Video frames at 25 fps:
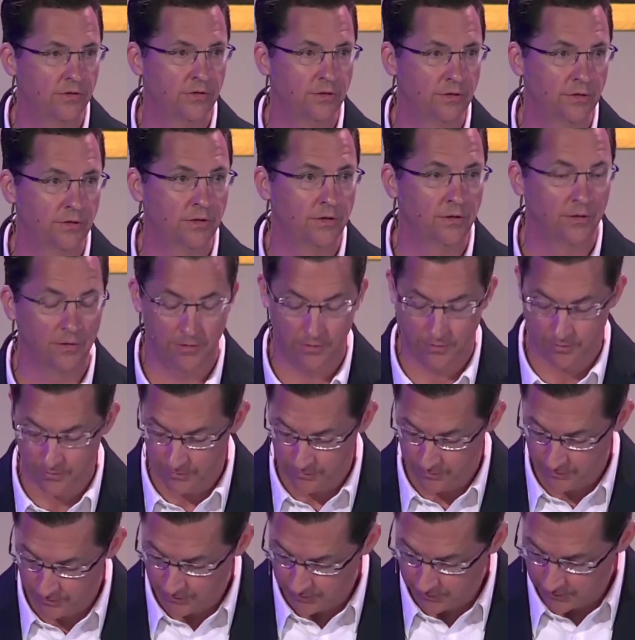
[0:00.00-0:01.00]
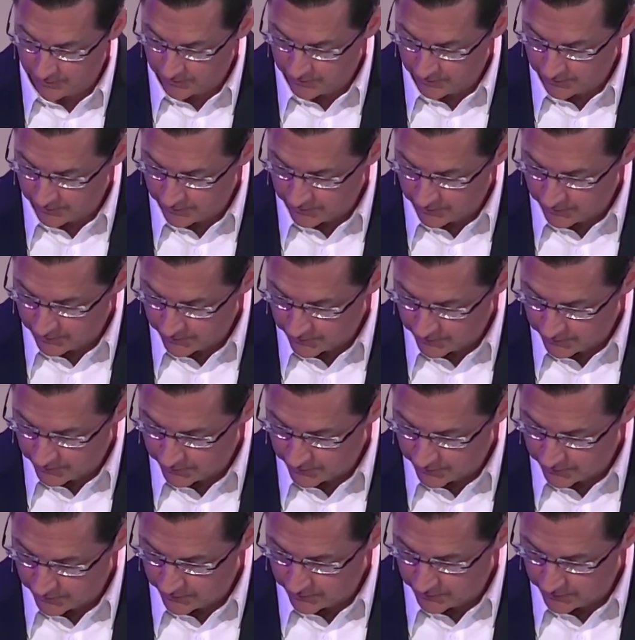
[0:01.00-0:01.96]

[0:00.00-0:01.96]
[no speech]